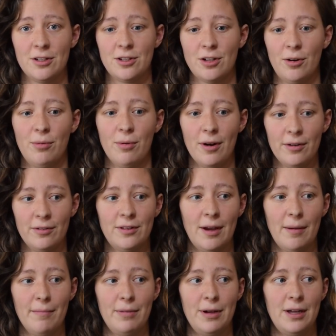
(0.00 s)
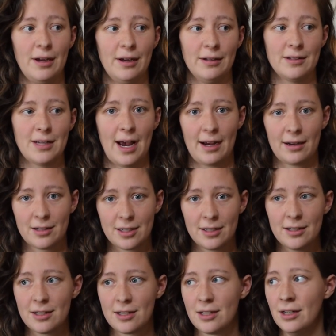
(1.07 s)
So one of them being
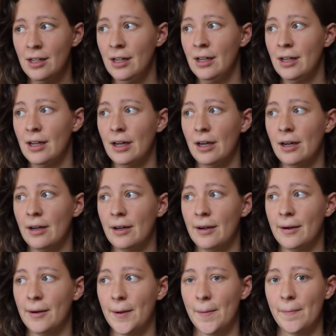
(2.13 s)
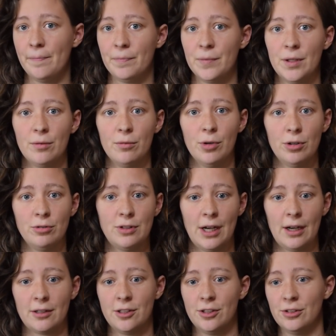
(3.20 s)
taxes, road
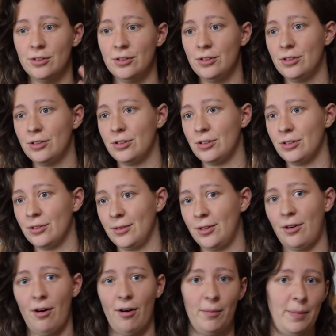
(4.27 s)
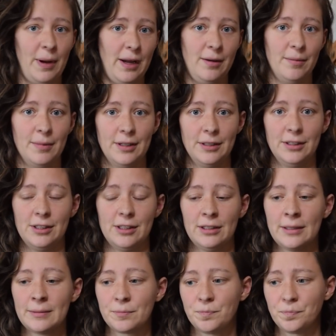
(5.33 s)
taxes, car payments,
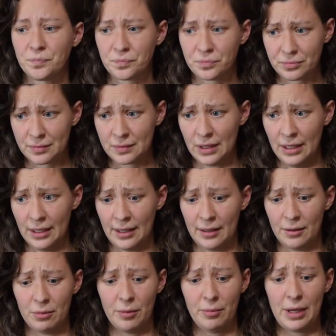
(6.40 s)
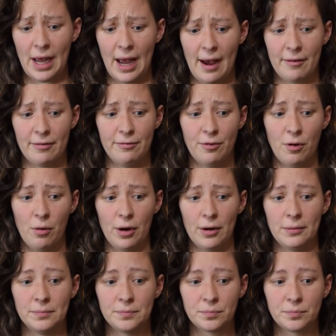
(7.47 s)
what we have for